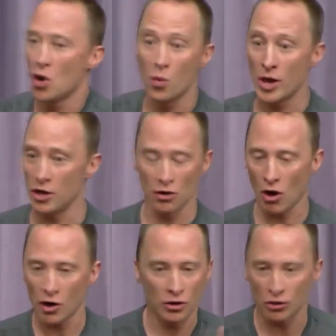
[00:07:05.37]
whether you're
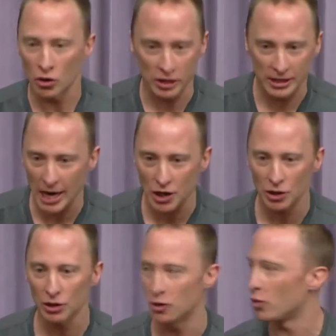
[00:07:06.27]
on your own
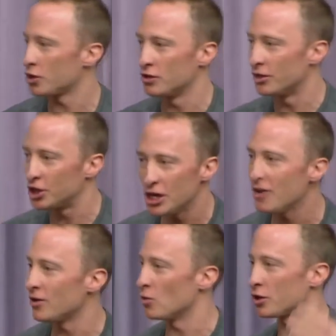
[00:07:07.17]
schedule and what you've
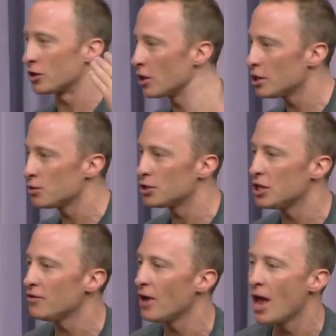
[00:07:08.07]
achieved and what you're going to
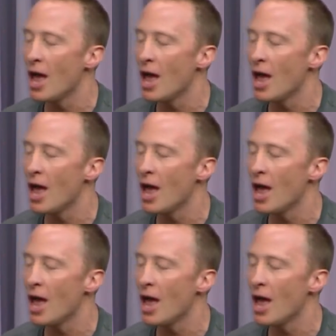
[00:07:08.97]
achieve.